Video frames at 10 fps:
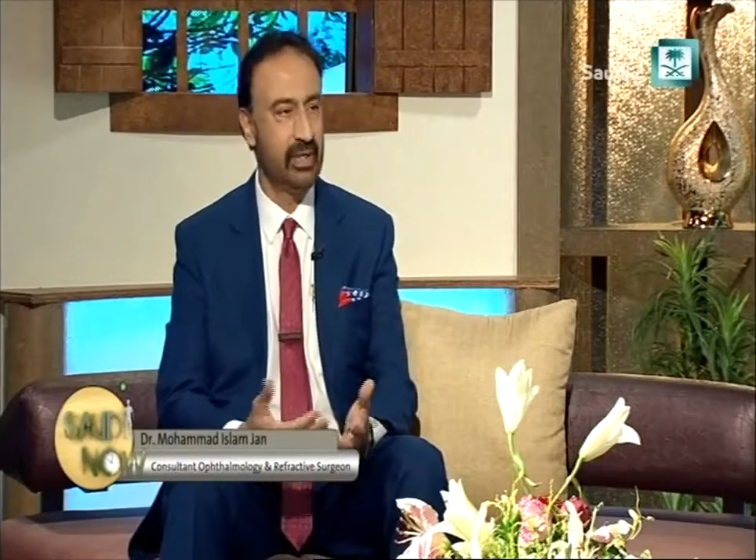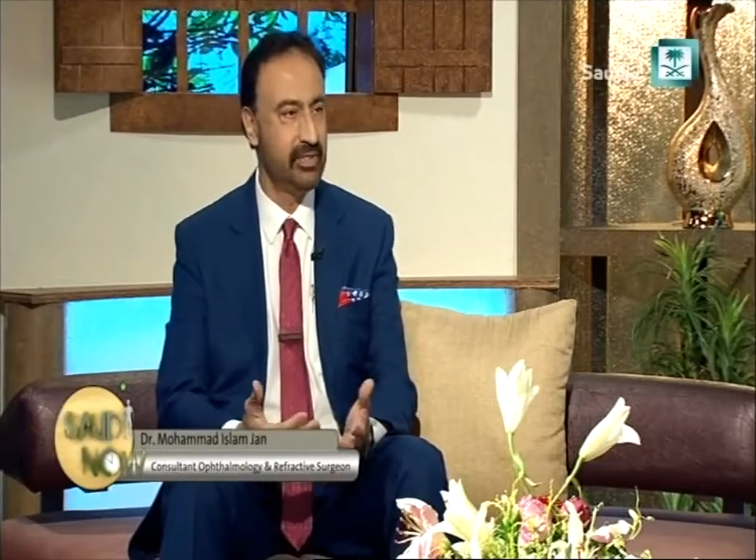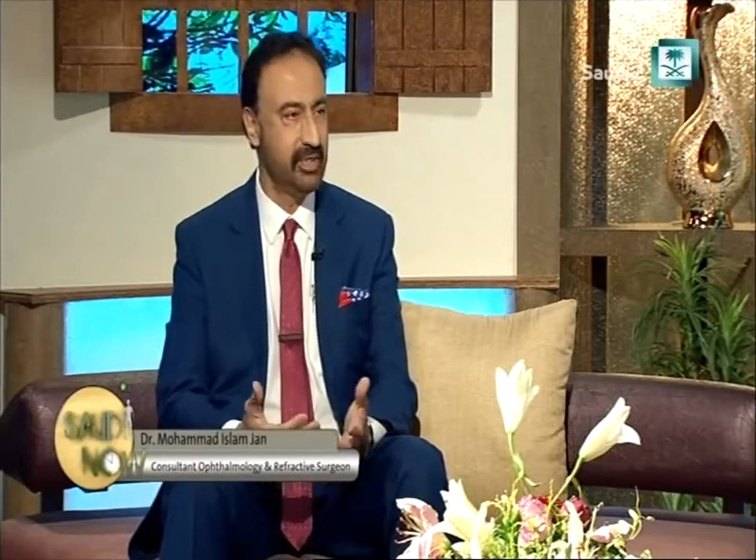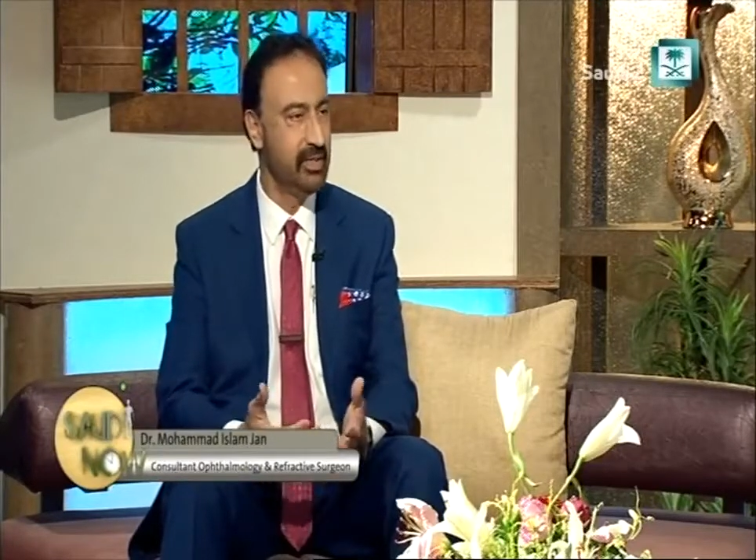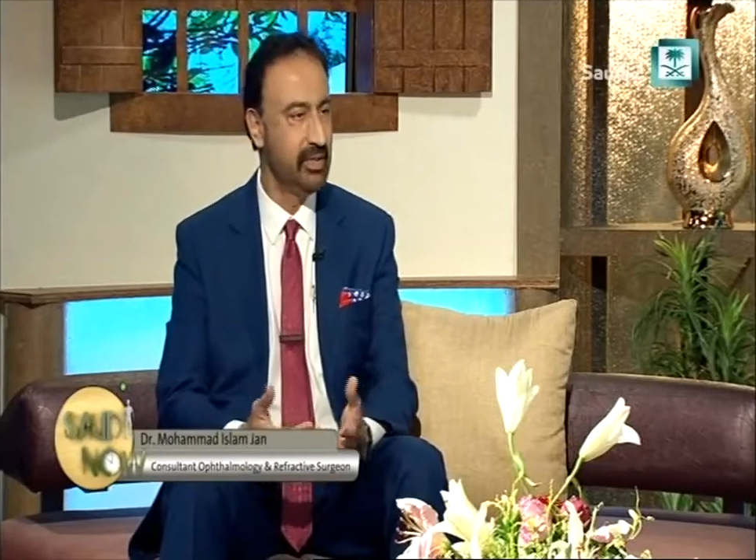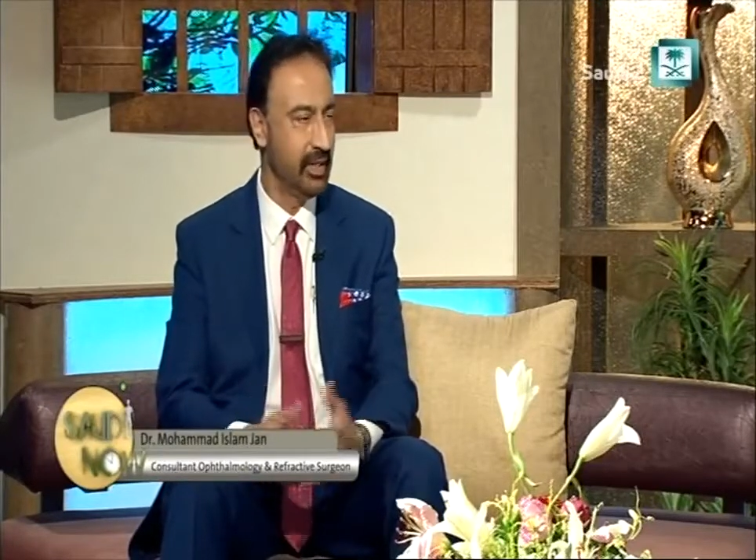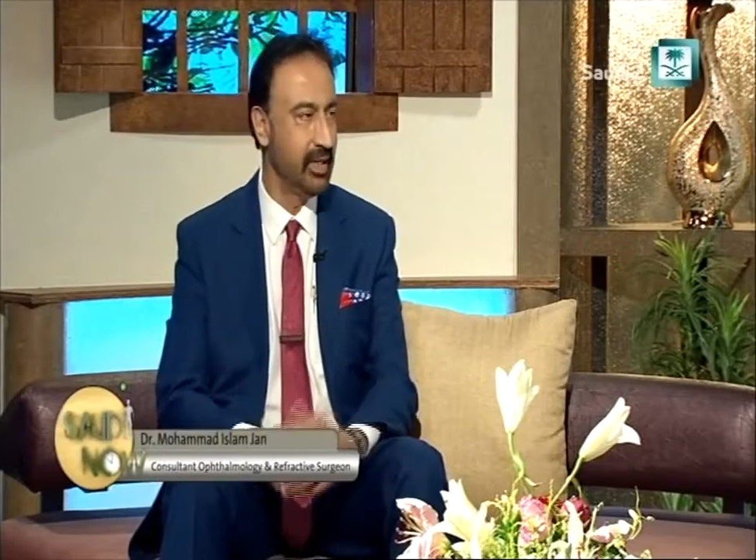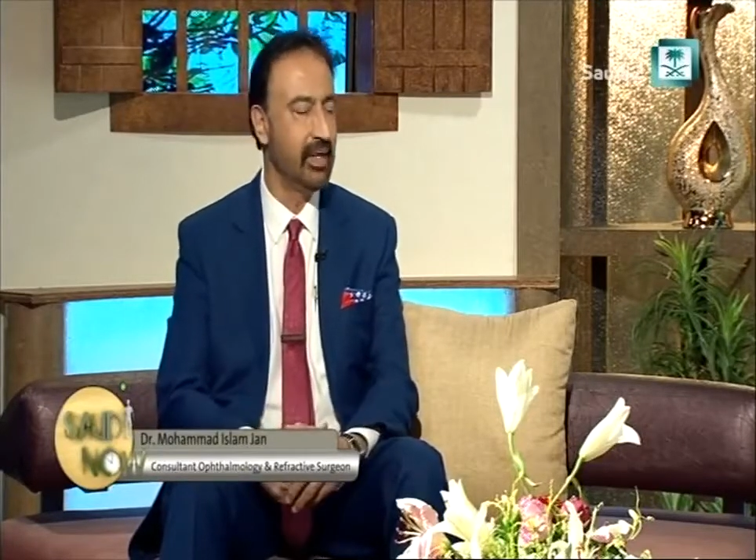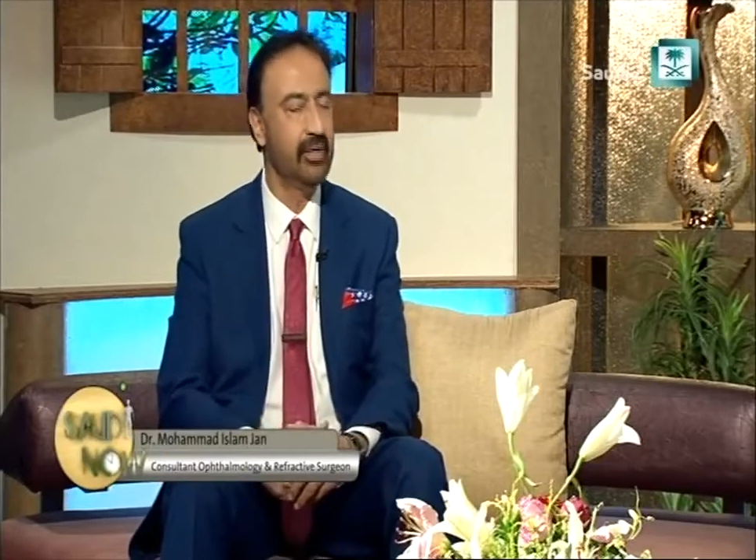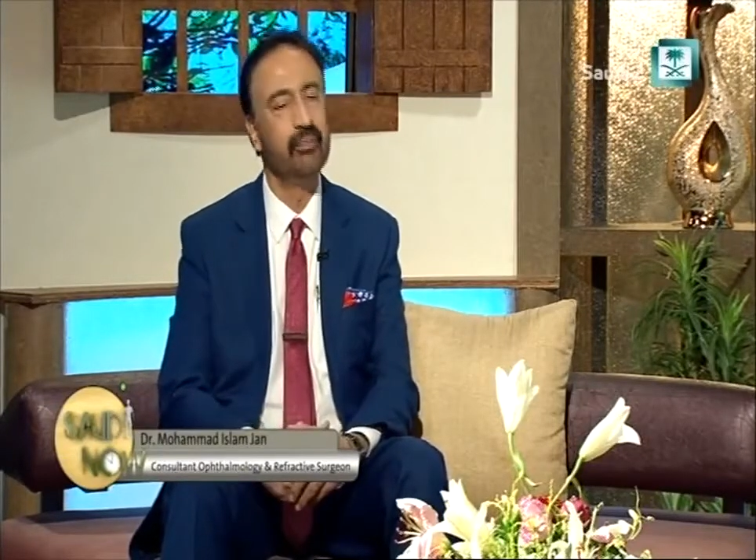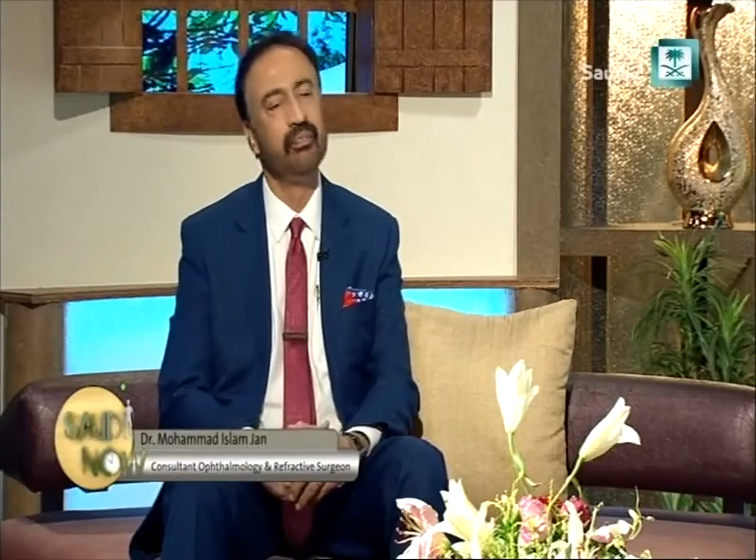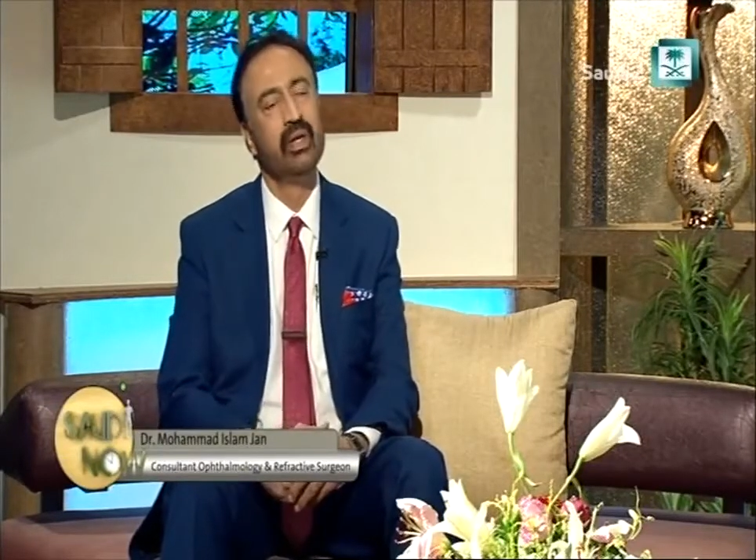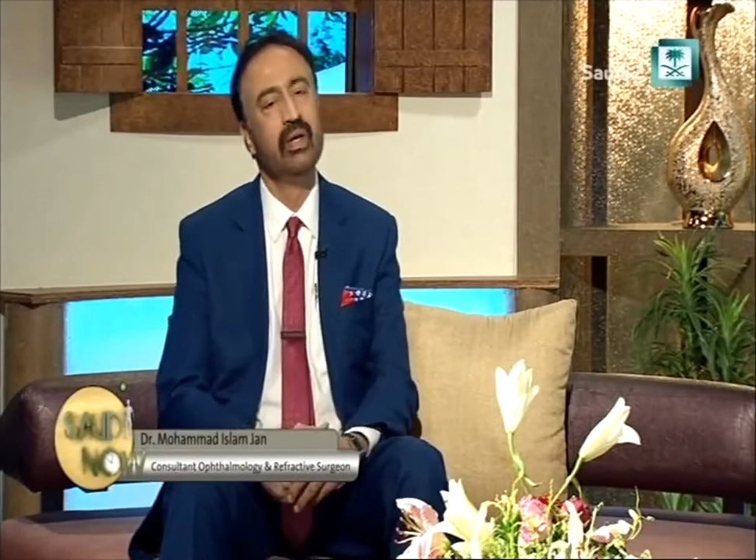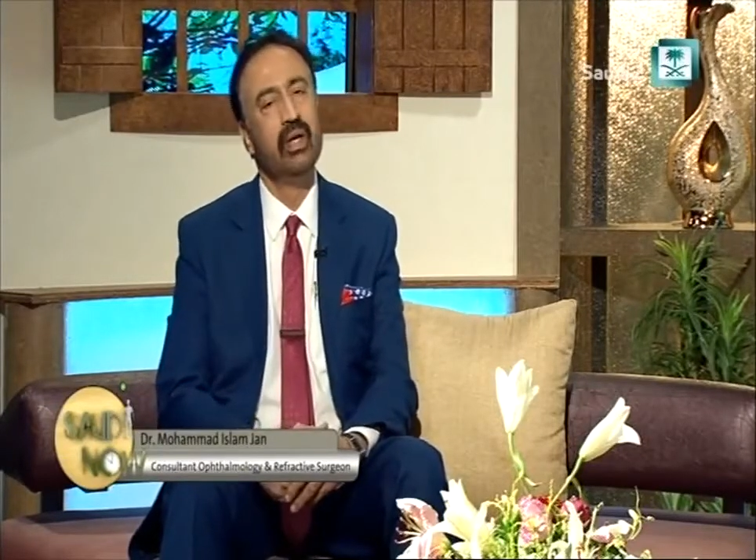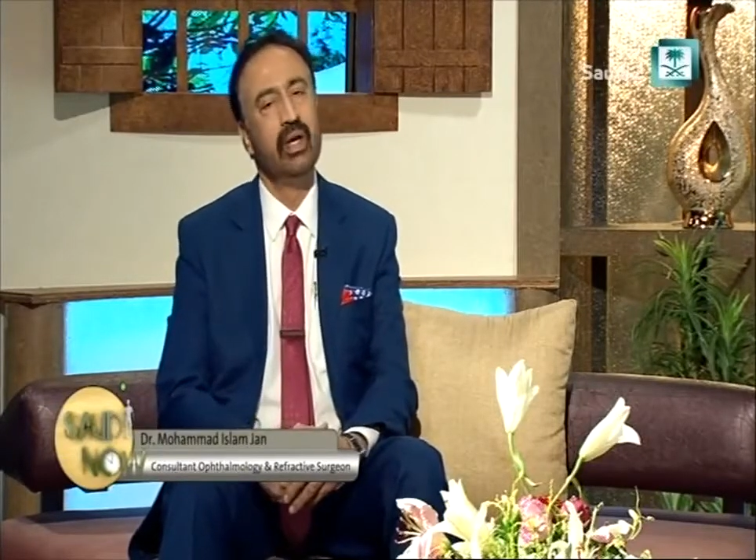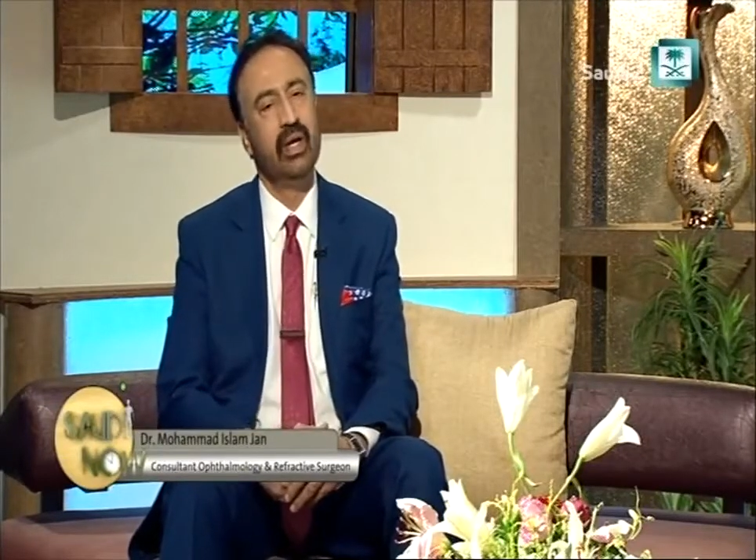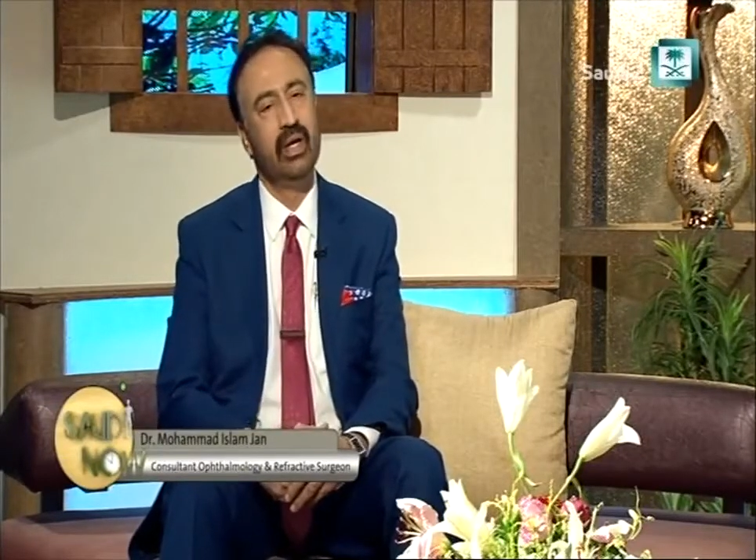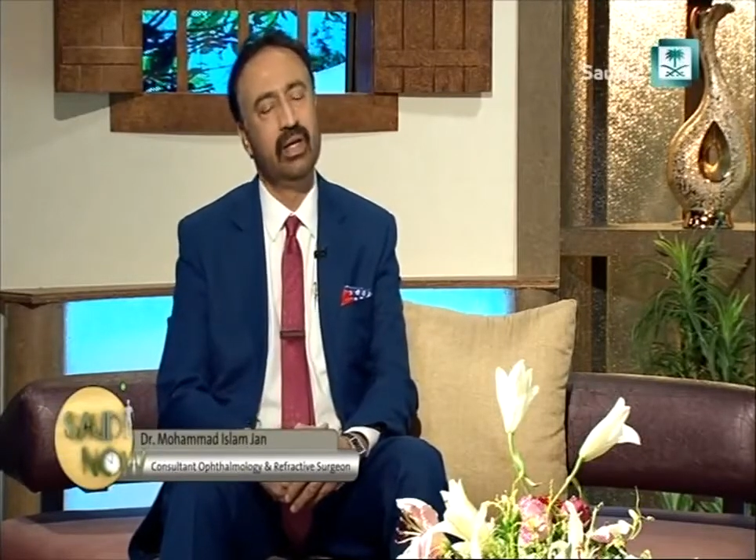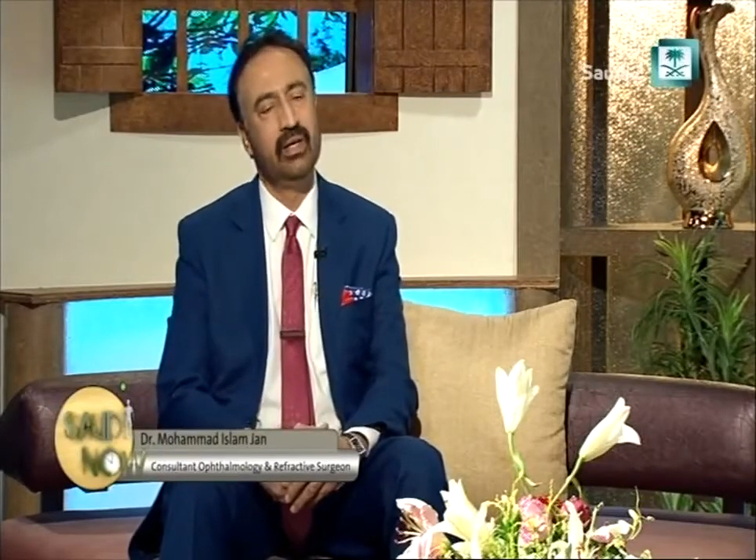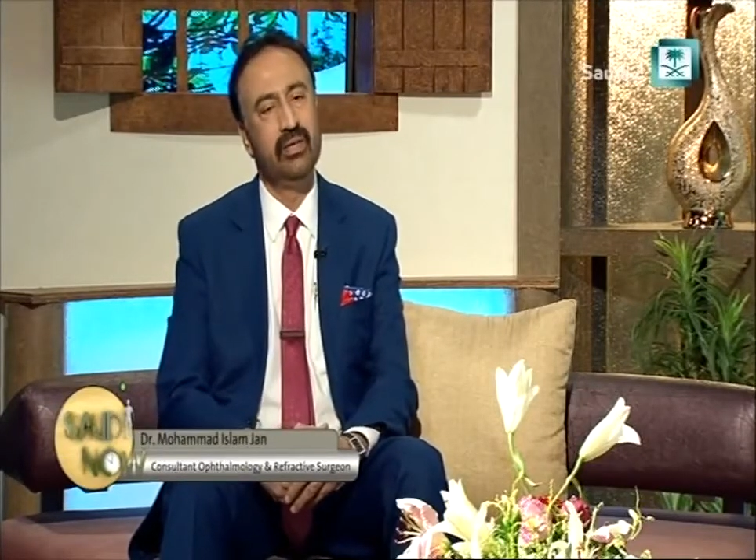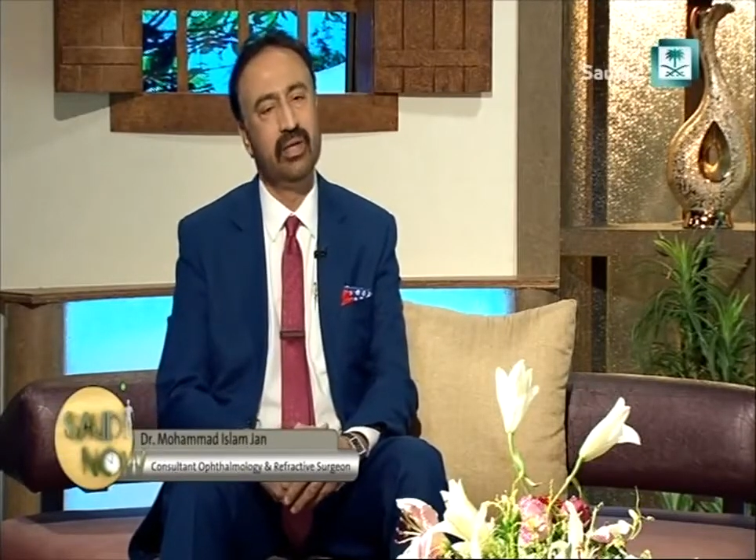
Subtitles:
changing now. And